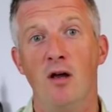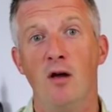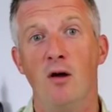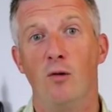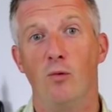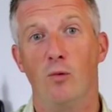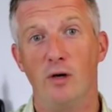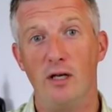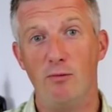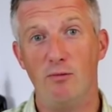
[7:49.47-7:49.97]

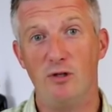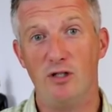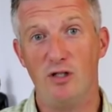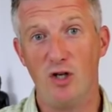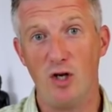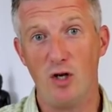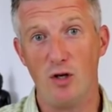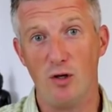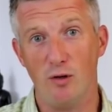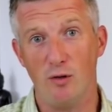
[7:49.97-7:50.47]
what he would
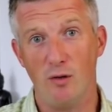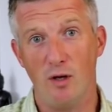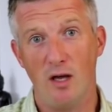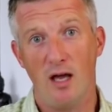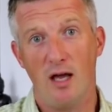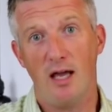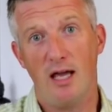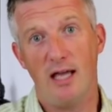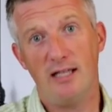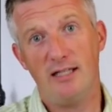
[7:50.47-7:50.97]
do
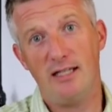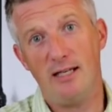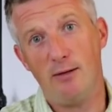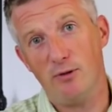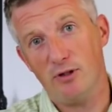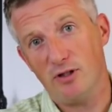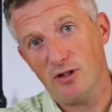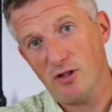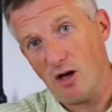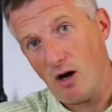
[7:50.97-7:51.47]
is he
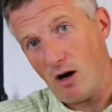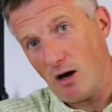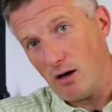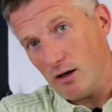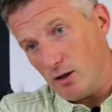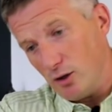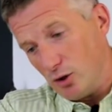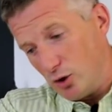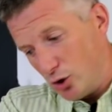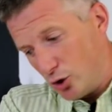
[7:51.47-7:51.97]
would
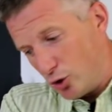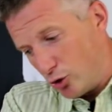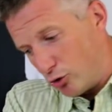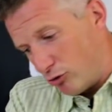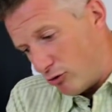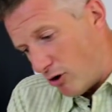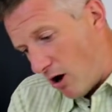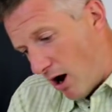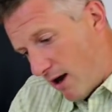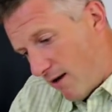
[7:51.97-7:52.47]
start
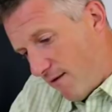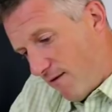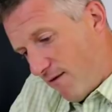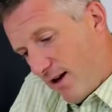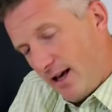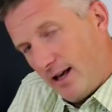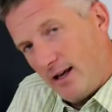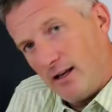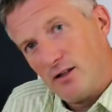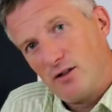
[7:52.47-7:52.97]

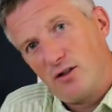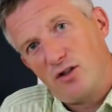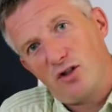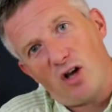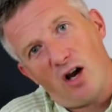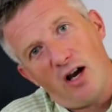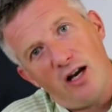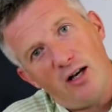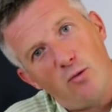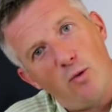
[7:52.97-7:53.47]
driving
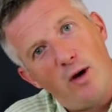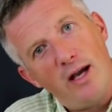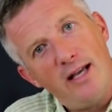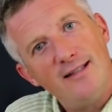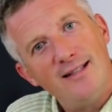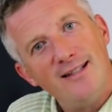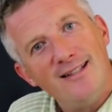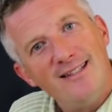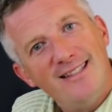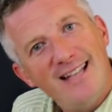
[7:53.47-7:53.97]

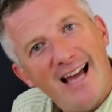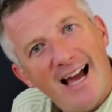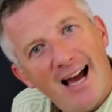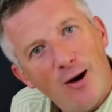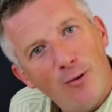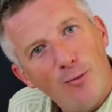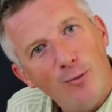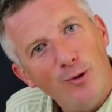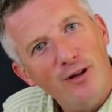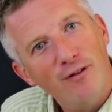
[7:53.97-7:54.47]
sideways and
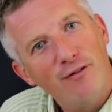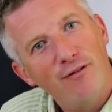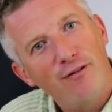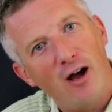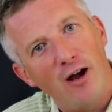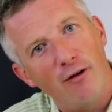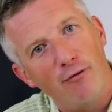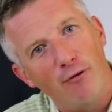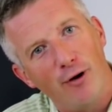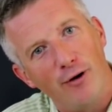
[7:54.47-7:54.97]
down with a
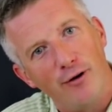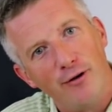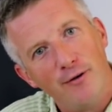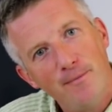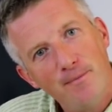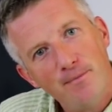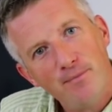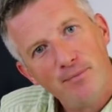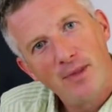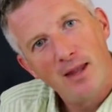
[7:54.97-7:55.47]
fly rod.
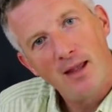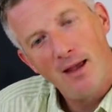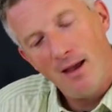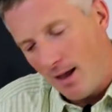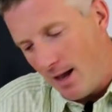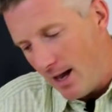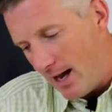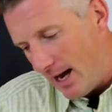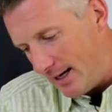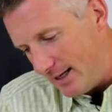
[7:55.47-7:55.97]

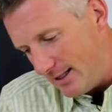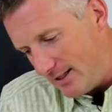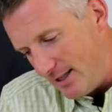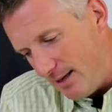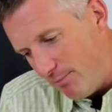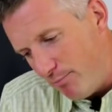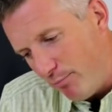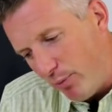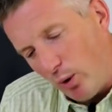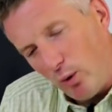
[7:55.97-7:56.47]
And as
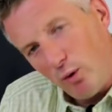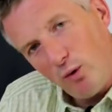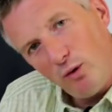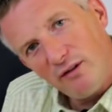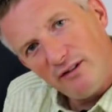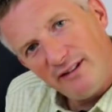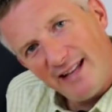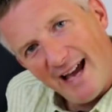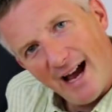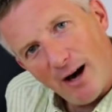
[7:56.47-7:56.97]
he
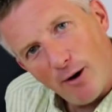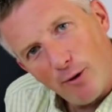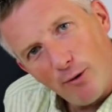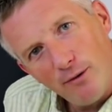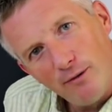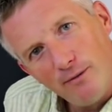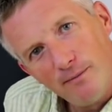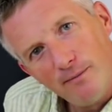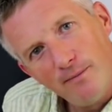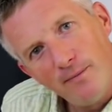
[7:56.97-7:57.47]
pulled
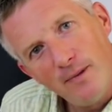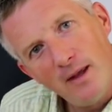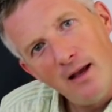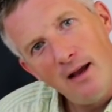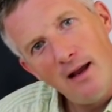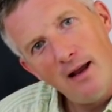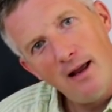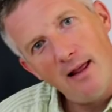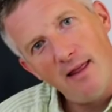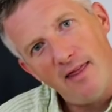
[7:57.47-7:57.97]
down,
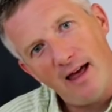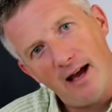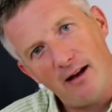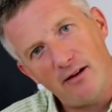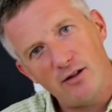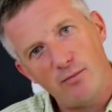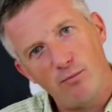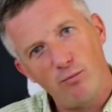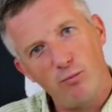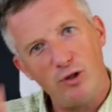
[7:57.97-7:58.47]

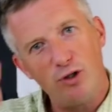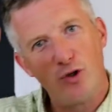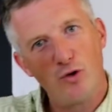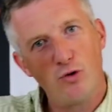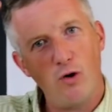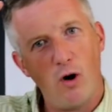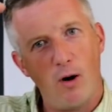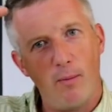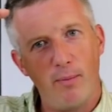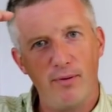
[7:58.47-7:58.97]
that would
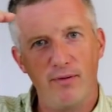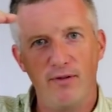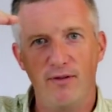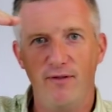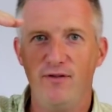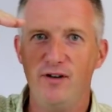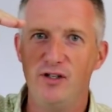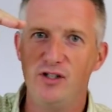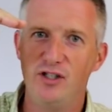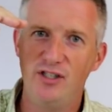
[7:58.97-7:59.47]
drop the
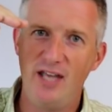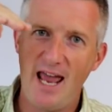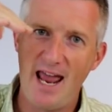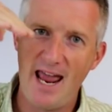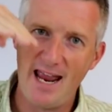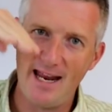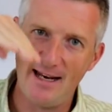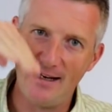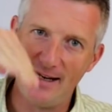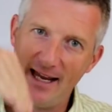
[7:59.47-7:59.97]
fish's
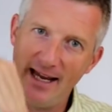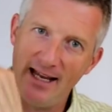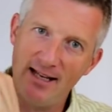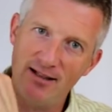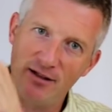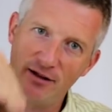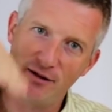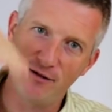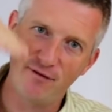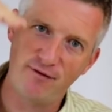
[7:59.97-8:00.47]
head
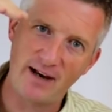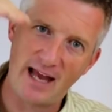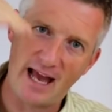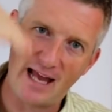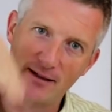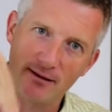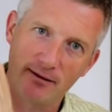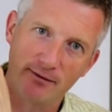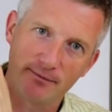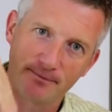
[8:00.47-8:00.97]
into the
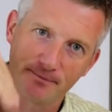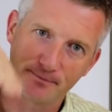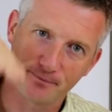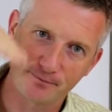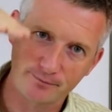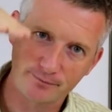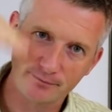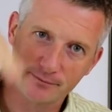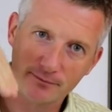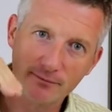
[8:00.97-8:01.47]
flat.
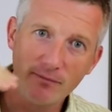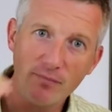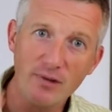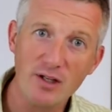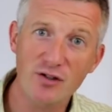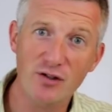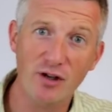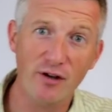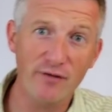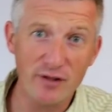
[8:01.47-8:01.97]

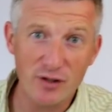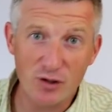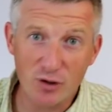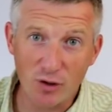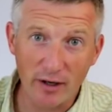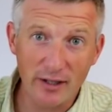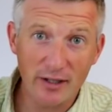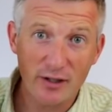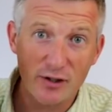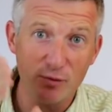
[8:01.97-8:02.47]
So if it's
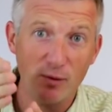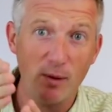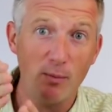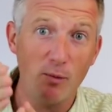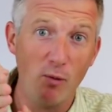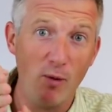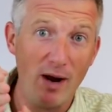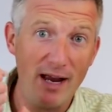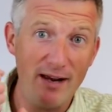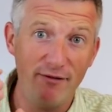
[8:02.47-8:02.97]
trying to swim away